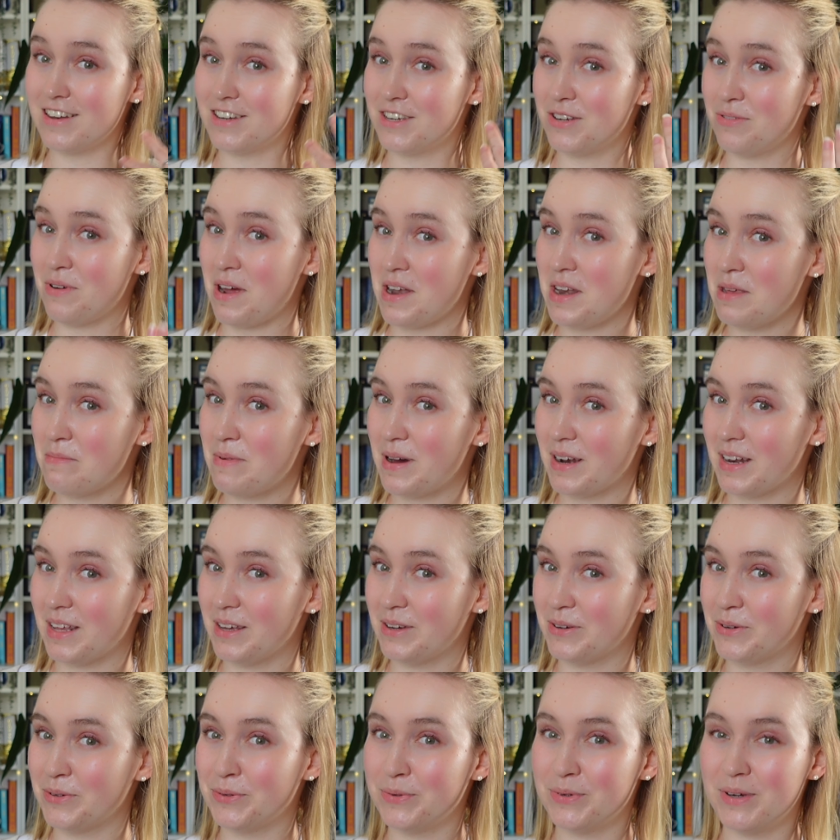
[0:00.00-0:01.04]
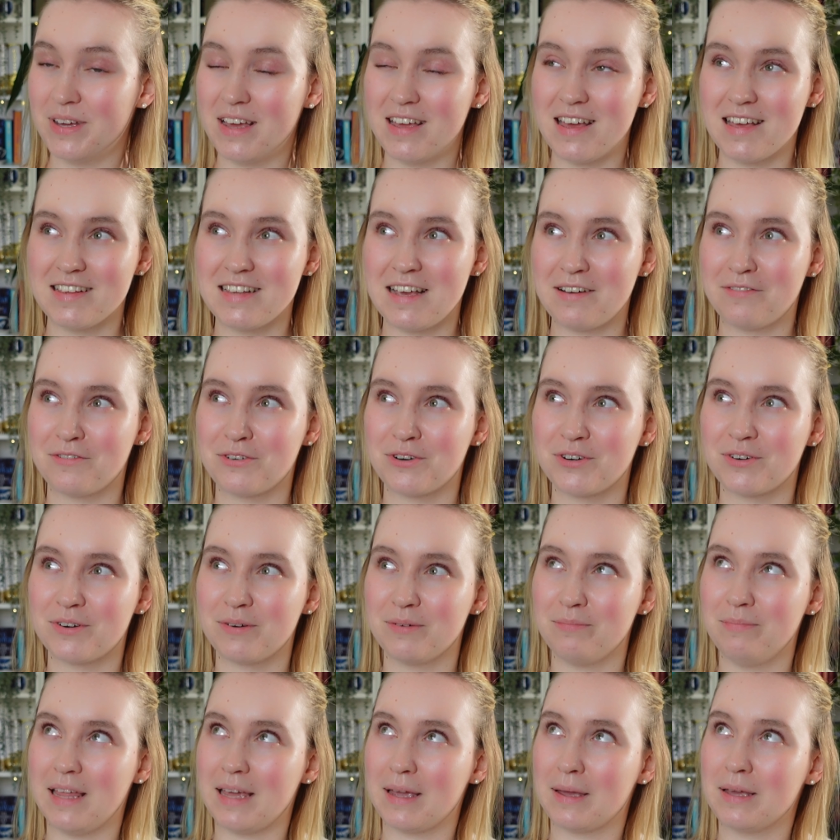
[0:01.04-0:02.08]
To anybody who has
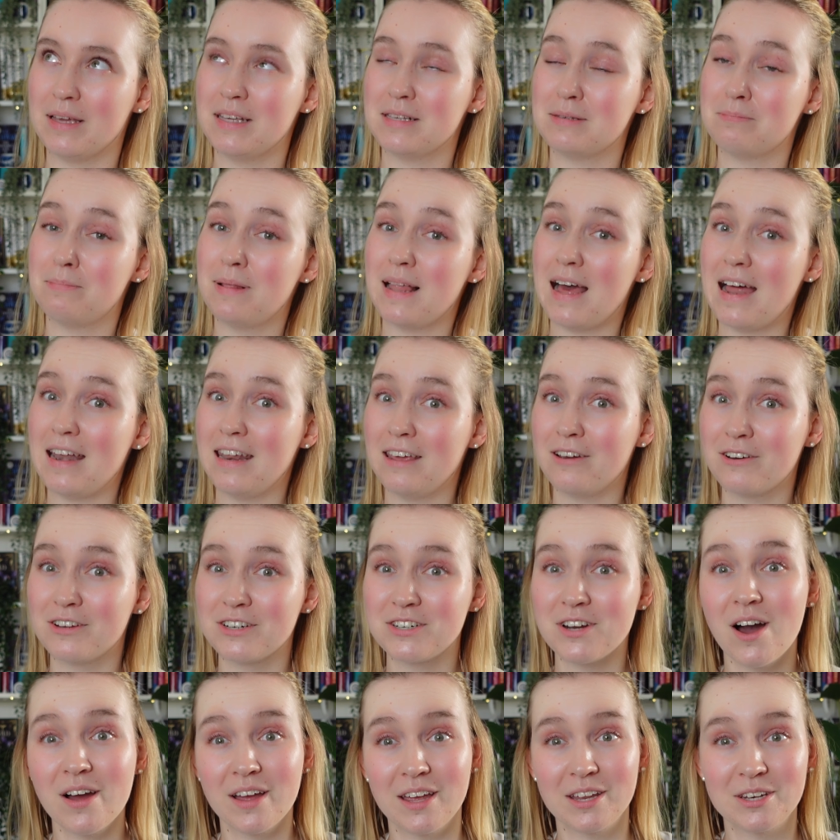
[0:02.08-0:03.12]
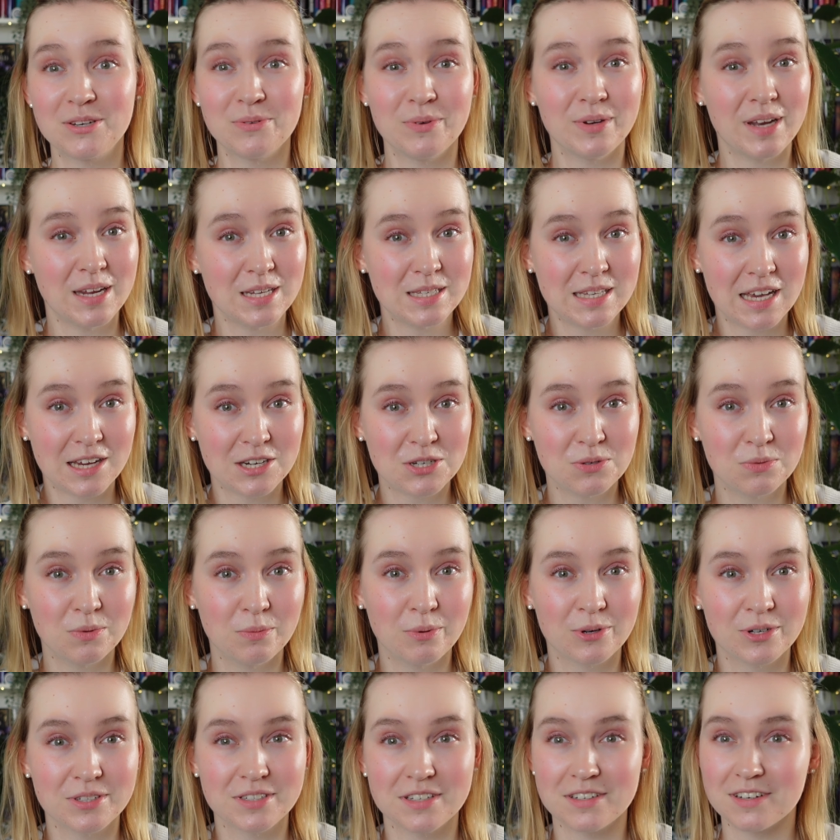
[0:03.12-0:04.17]
ever, like, is planning on talking to an asexual
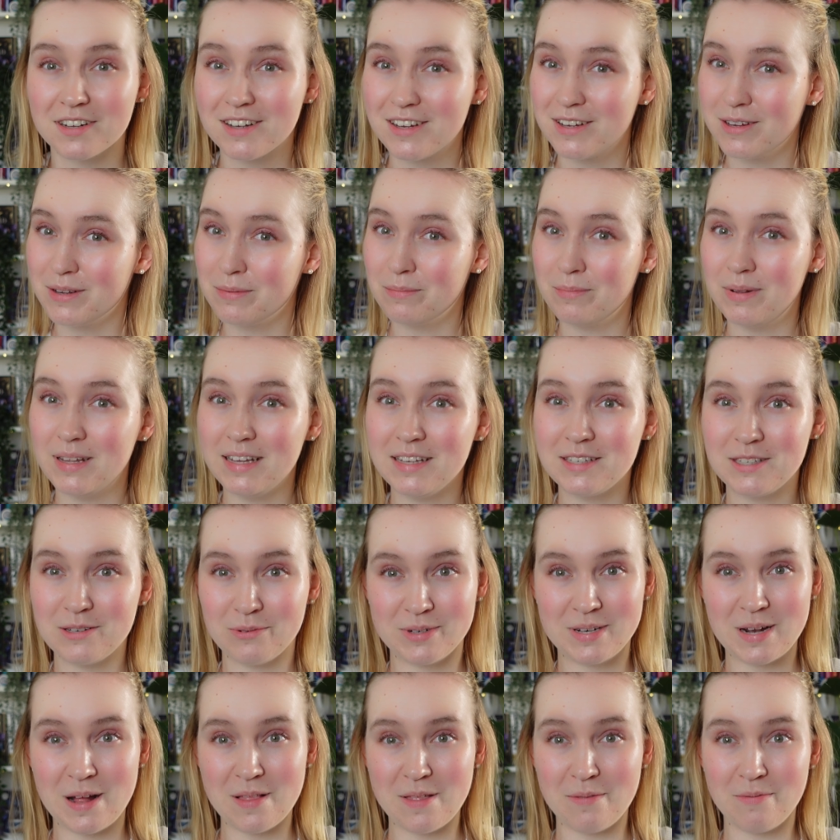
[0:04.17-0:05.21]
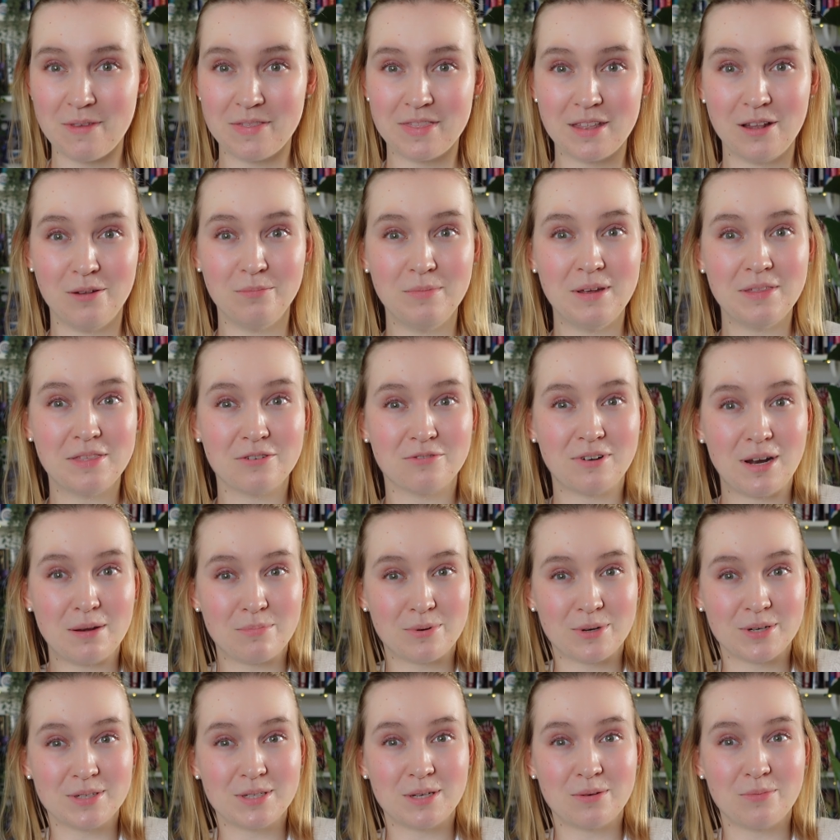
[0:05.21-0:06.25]
person, please don't tell them that they'll meet the right
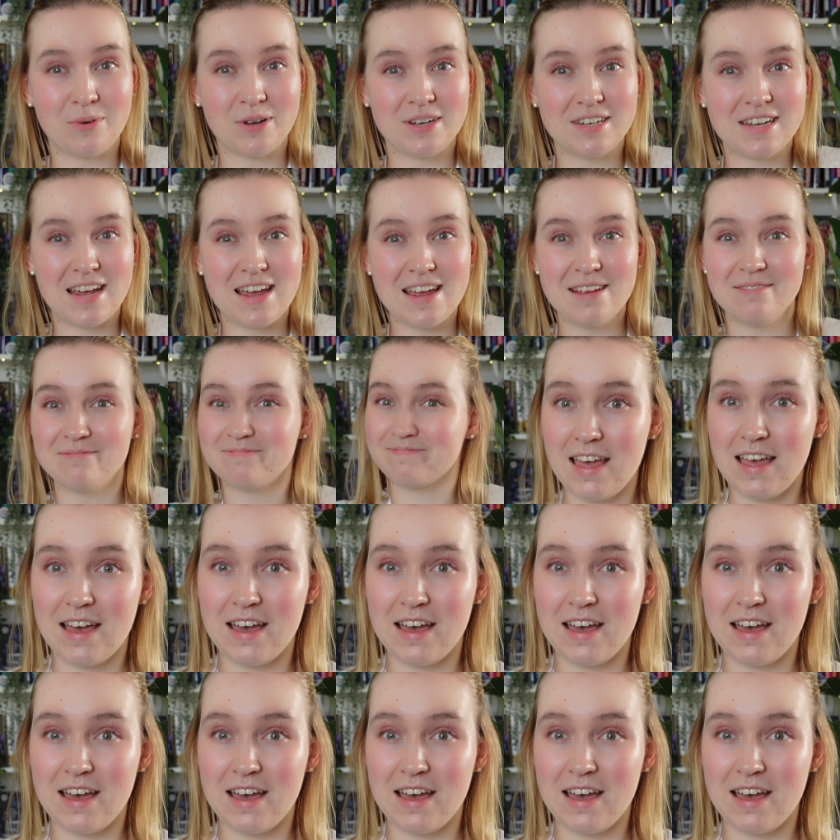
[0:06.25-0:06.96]
person one day.